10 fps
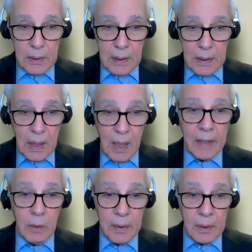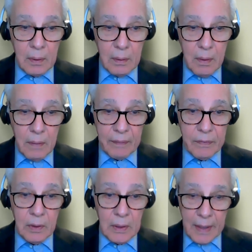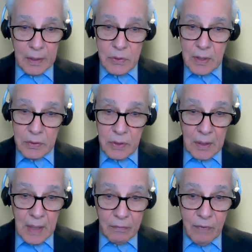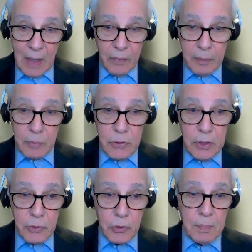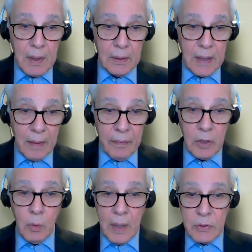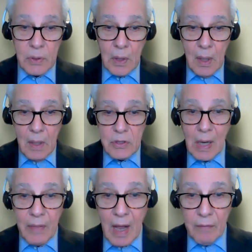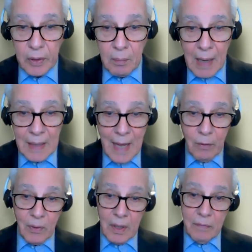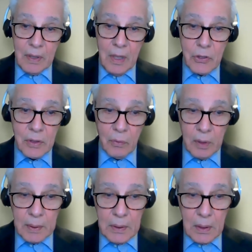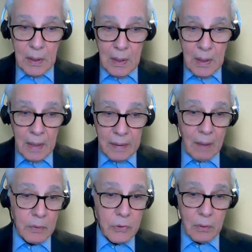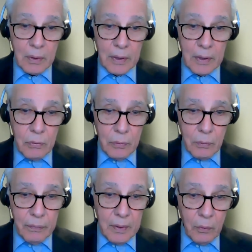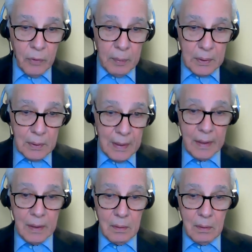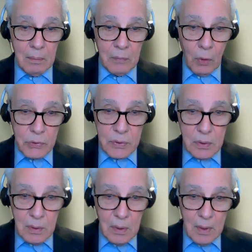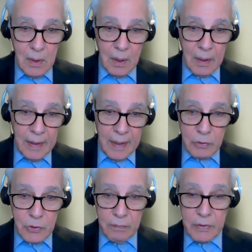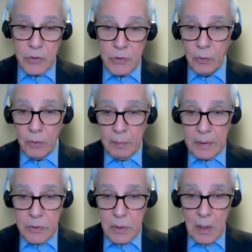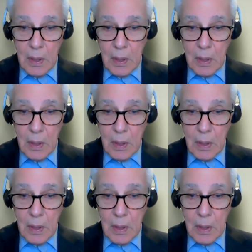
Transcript: arguing that the United States had not followed the procedure spelled out in the U.S.-South Africa Bilateral Aviation Agreement, and that was certainly true. The agreement, like most air services agreements,